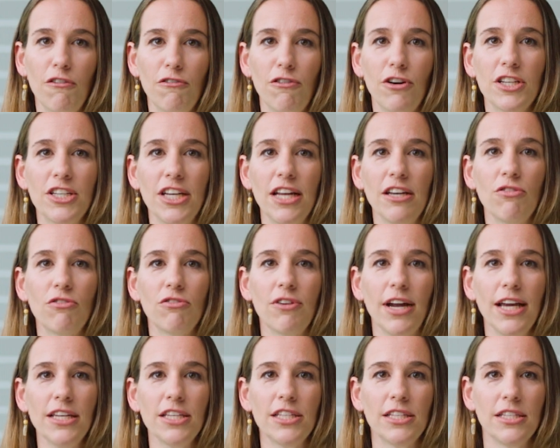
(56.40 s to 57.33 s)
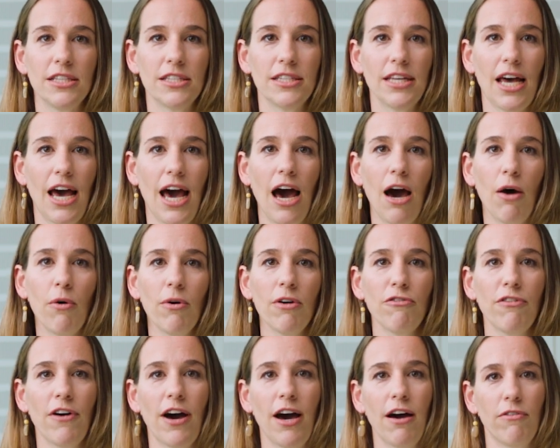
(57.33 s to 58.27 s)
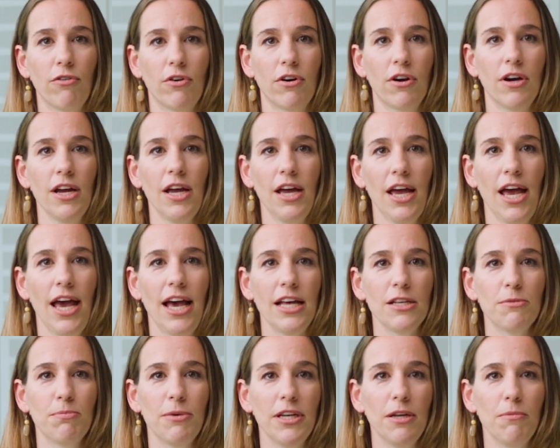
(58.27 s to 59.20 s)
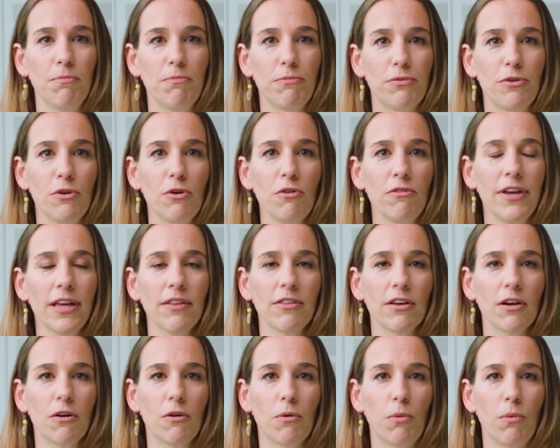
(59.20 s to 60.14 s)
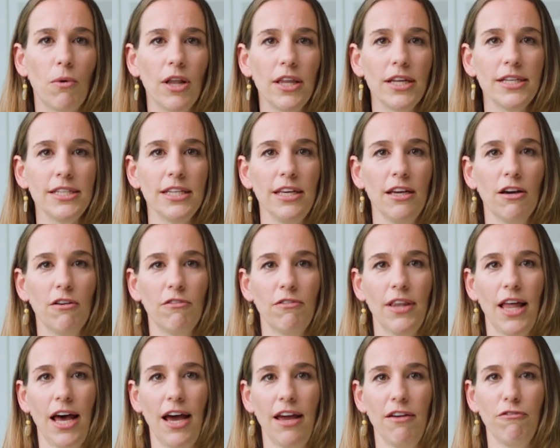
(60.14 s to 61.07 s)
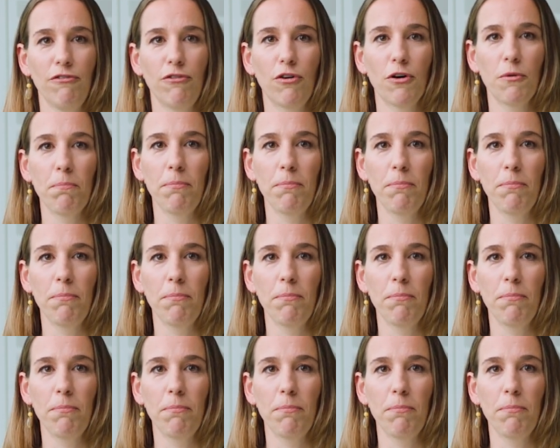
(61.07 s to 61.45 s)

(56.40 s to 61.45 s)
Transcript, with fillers: For generations, our FAVOR® has been improving the quality of life for